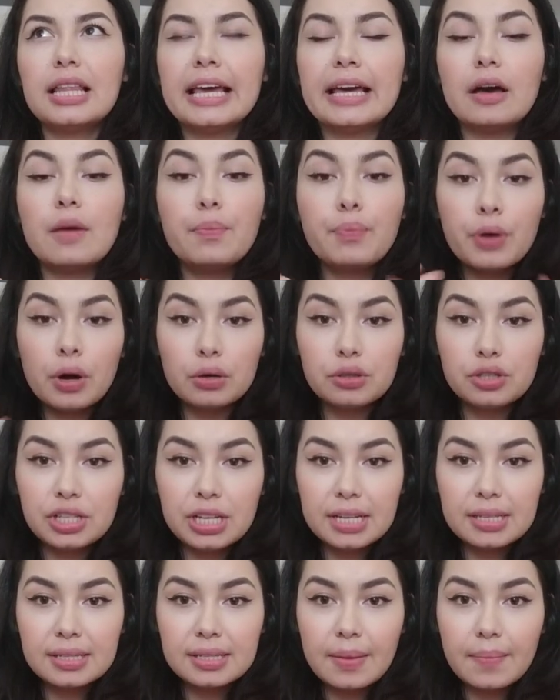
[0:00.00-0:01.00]
like
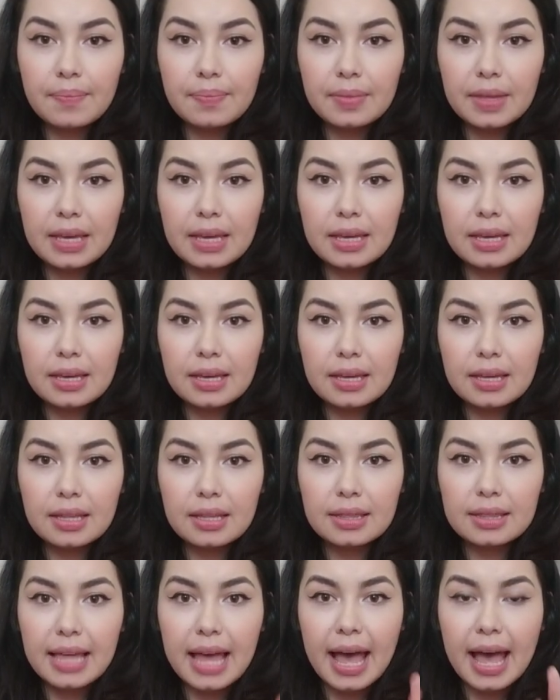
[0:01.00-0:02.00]
approaching something
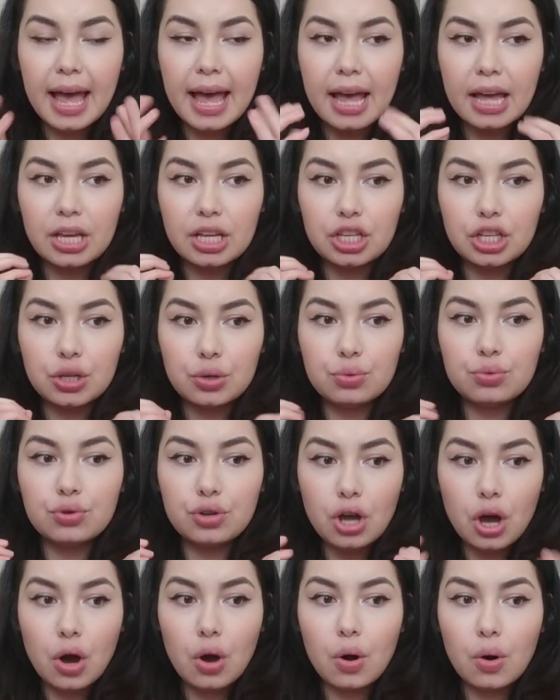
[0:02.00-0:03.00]
that you
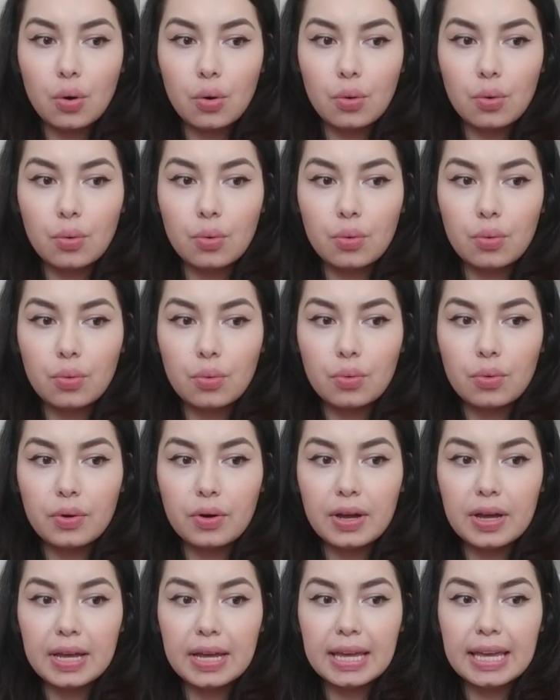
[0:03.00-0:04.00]
know
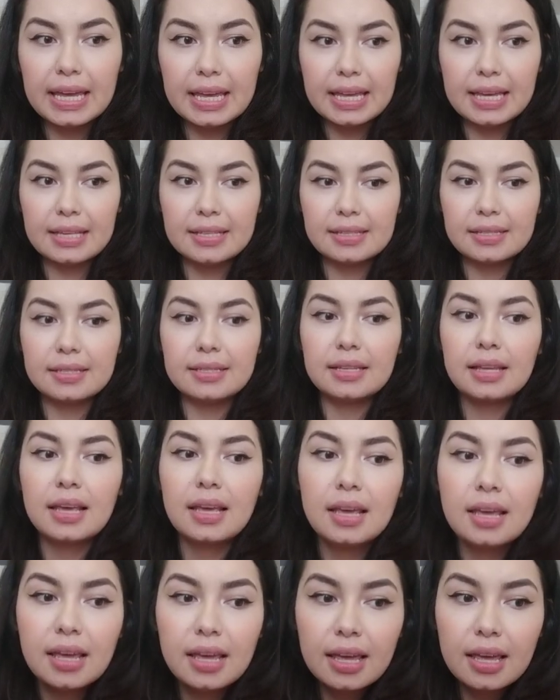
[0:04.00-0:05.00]
is
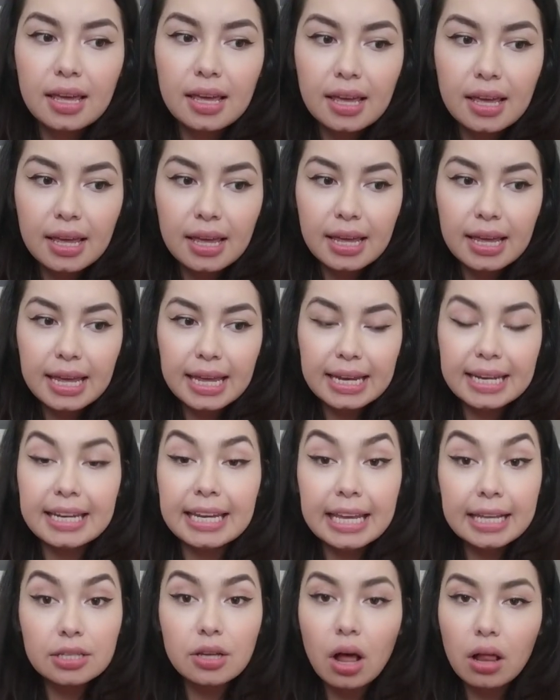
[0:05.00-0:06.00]

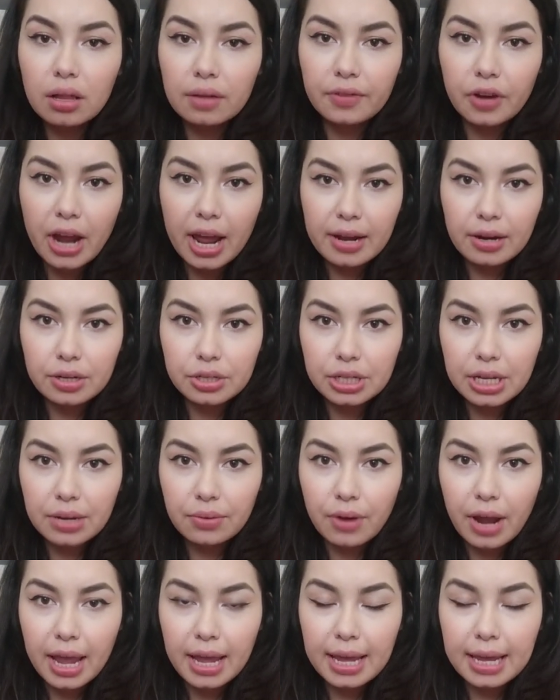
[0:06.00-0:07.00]
needs all of your energy,
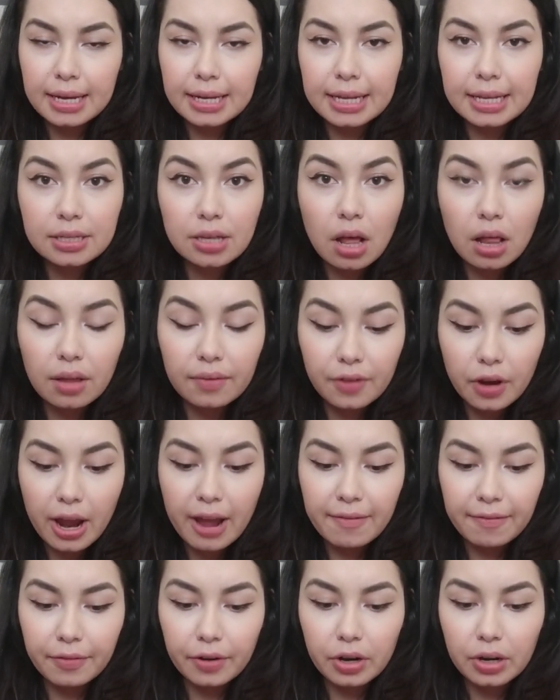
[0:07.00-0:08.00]
right? It needs all of your
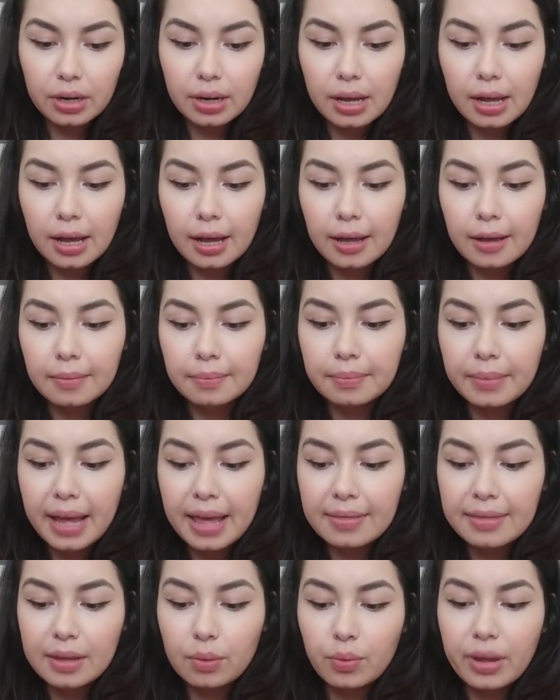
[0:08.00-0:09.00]
effort.
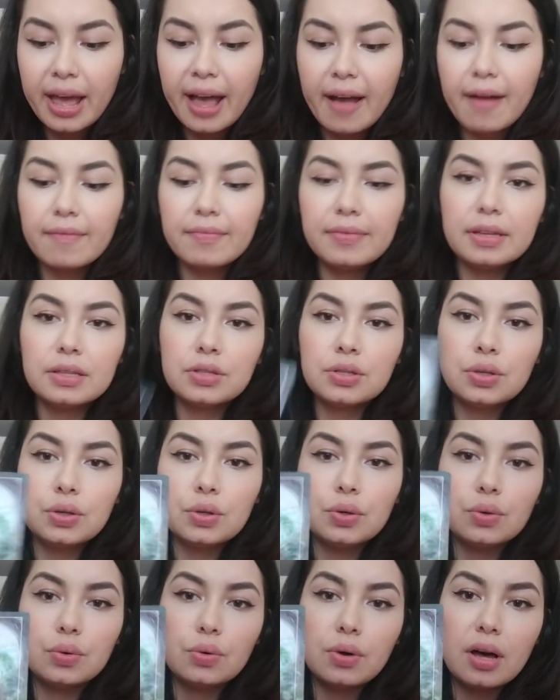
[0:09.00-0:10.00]
And then we have the
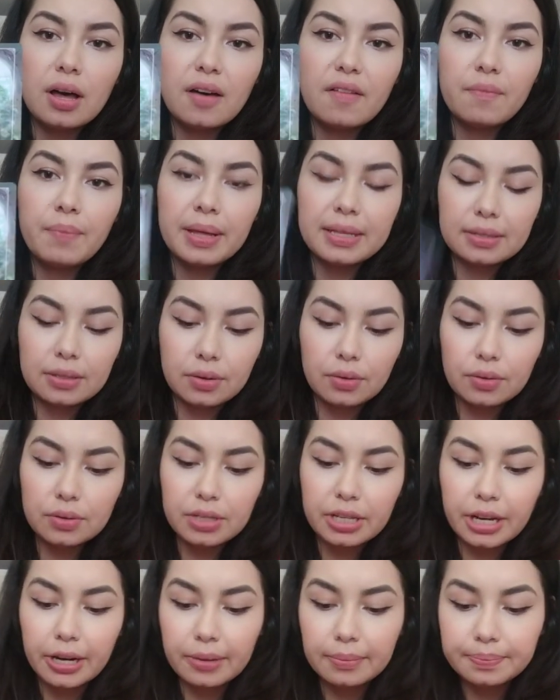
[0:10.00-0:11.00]
Two of
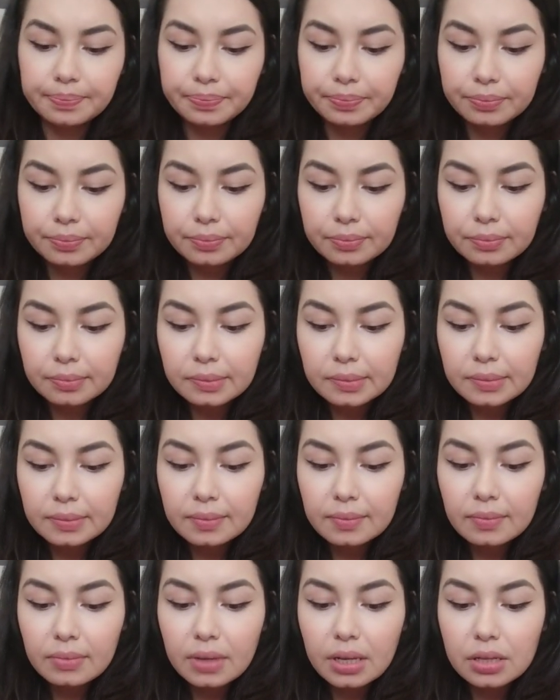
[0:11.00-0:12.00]
Pentacles here.
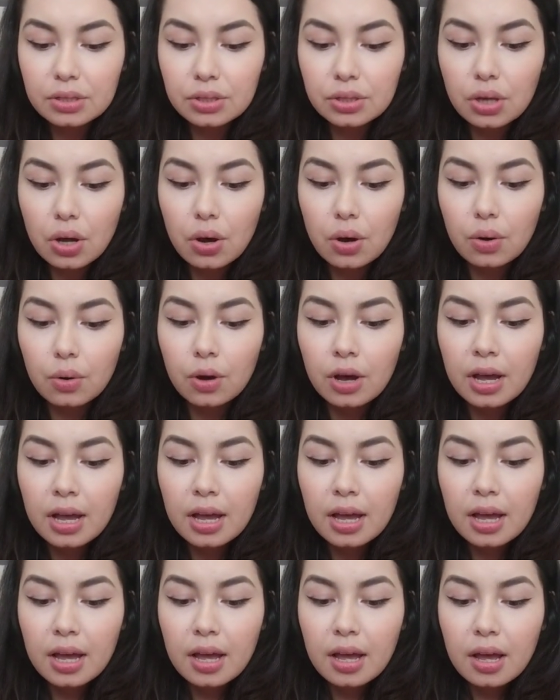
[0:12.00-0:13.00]
So
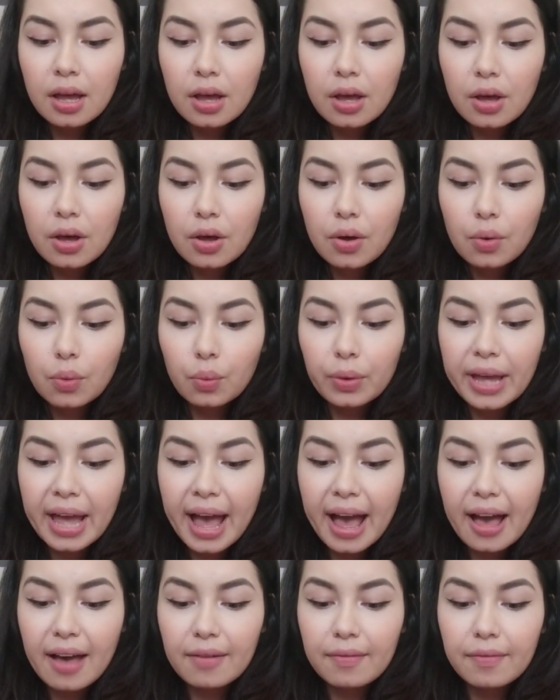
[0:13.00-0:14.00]
we
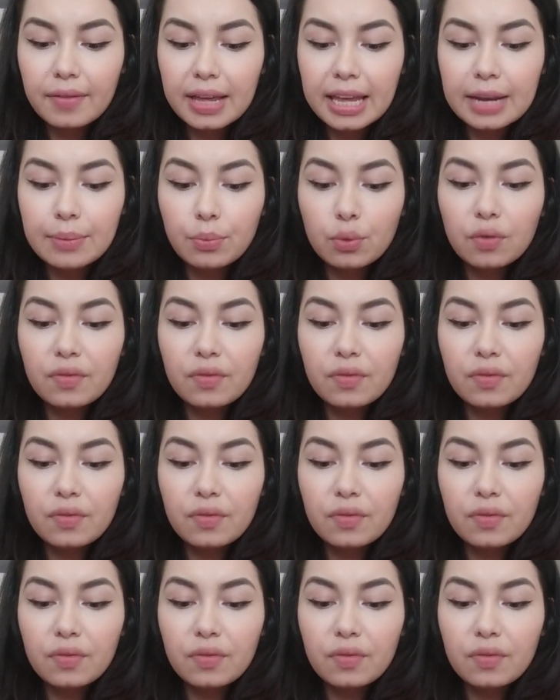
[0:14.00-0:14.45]
have, in